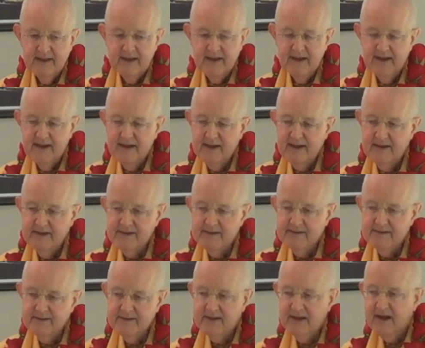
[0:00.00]

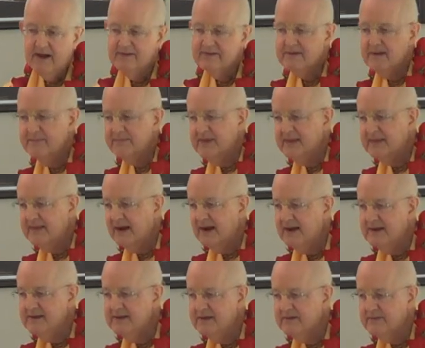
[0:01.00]
And something that
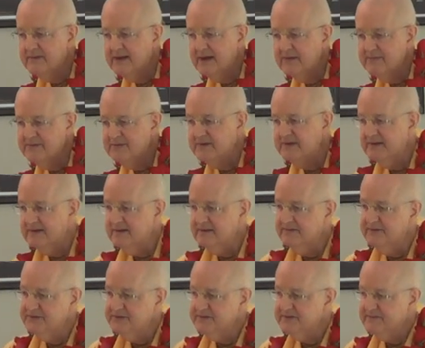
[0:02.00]
I did when I was
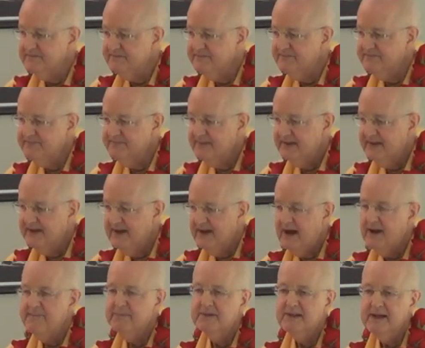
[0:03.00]
little is
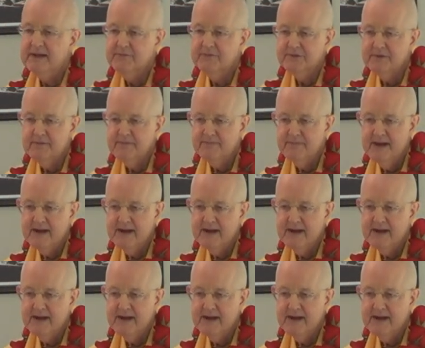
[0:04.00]
I played with a